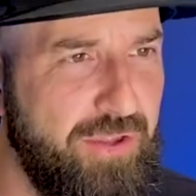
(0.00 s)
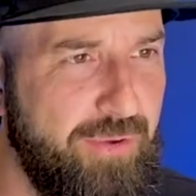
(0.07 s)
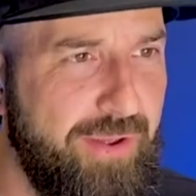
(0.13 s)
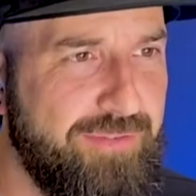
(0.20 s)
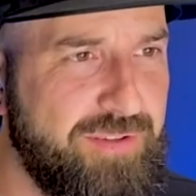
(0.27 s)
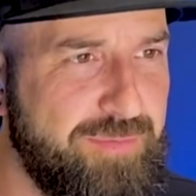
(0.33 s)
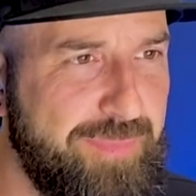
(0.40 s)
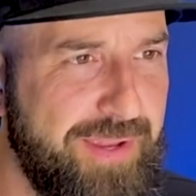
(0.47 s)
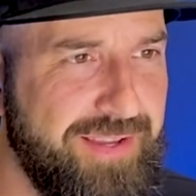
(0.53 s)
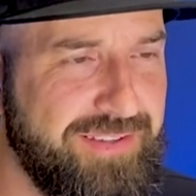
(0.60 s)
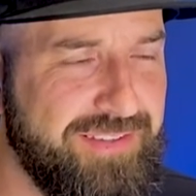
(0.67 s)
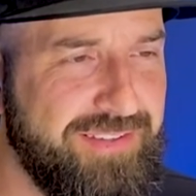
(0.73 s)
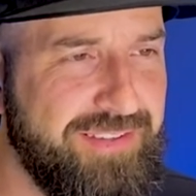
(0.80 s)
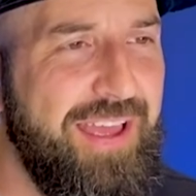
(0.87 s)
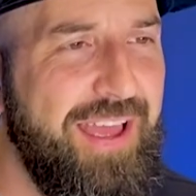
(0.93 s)
you have
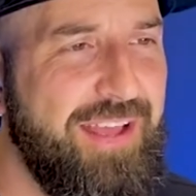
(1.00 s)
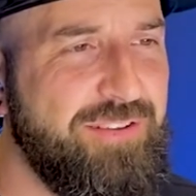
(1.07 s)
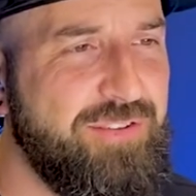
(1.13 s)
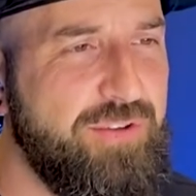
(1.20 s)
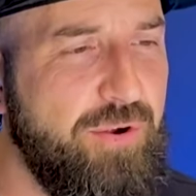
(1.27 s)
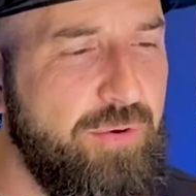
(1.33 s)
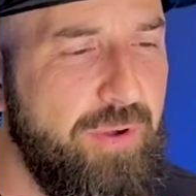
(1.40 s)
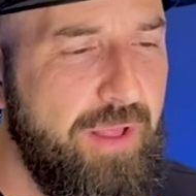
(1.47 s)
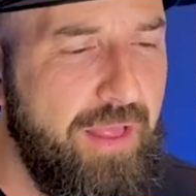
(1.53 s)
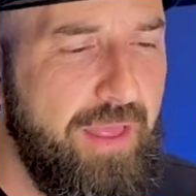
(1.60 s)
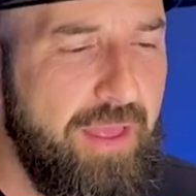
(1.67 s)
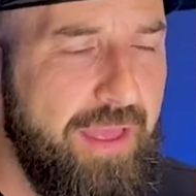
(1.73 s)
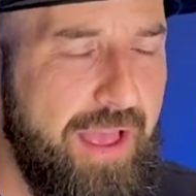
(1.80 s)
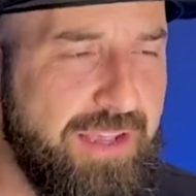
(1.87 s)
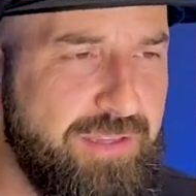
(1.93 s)
space. And so
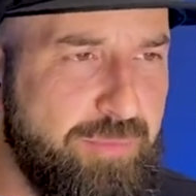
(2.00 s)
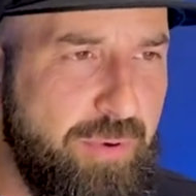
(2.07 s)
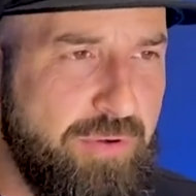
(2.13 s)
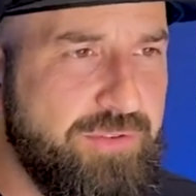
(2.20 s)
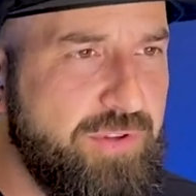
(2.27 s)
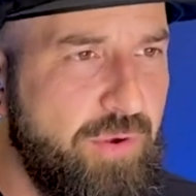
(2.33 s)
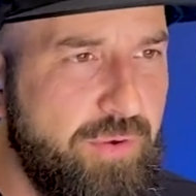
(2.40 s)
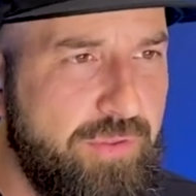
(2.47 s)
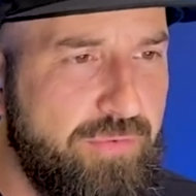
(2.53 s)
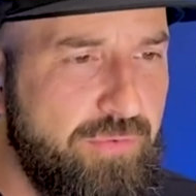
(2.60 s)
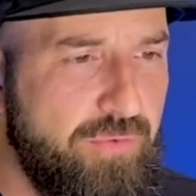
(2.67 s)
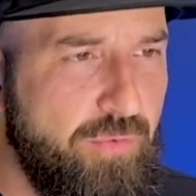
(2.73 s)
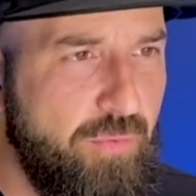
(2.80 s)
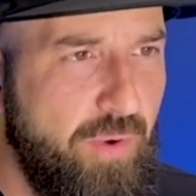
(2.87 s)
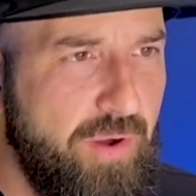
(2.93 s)
as a boat's going through
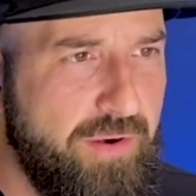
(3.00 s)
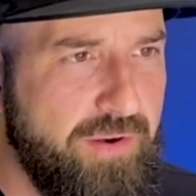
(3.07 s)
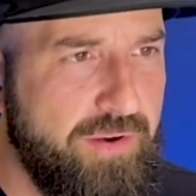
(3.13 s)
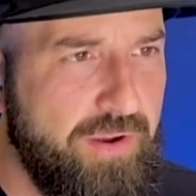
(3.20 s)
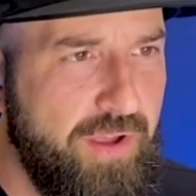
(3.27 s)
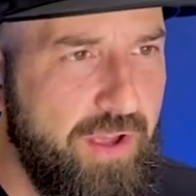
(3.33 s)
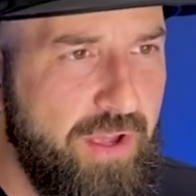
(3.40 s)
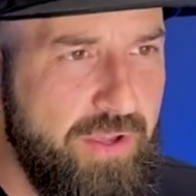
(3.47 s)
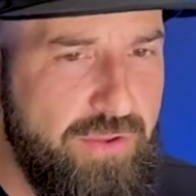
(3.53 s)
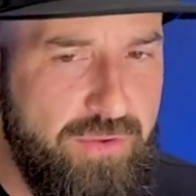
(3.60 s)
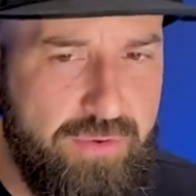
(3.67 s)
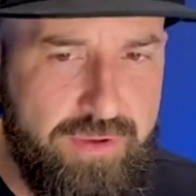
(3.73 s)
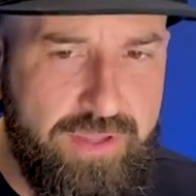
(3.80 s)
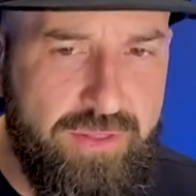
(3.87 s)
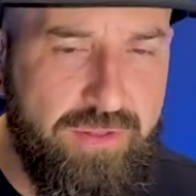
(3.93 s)
the water,
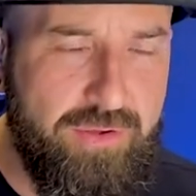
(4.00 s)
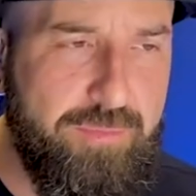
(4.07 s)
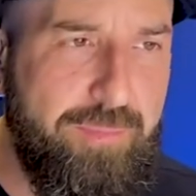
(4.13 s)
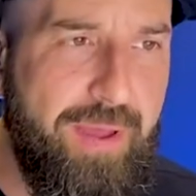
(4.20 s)
you can look